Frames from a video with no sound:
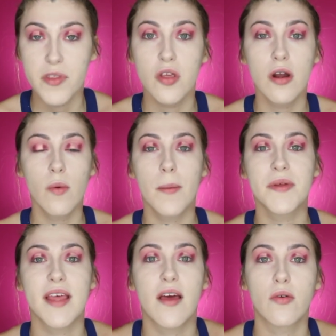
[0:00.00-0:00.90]
You're going to want
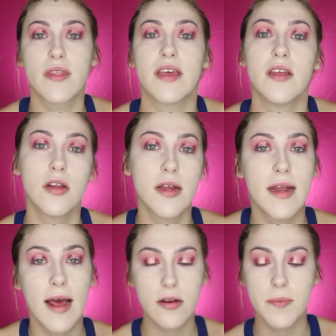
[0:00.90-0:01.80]
to put that on the inner
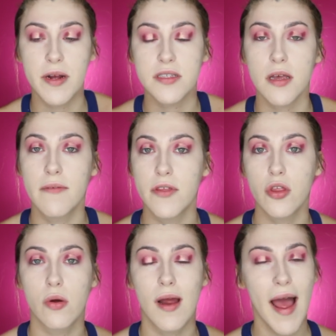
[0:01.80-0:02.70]
and outer parts of
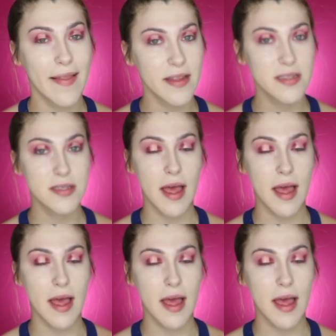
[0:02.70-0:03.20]
your eyelids